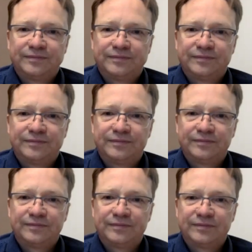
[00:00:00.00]

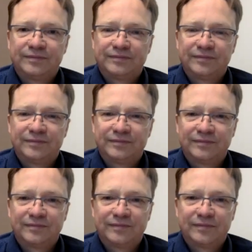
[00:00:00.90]

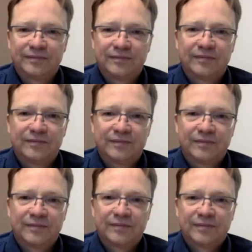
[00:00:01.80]

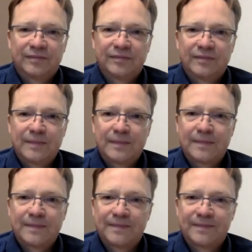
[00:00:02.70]

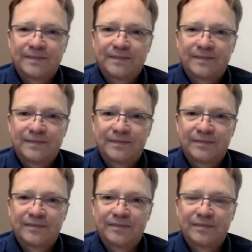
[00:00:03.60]

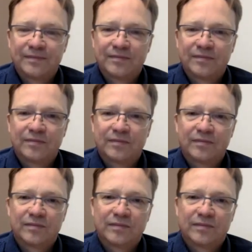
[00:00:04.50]

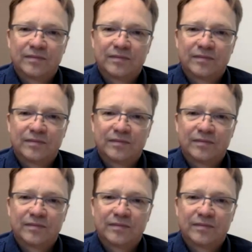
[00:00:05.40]
(not speaking)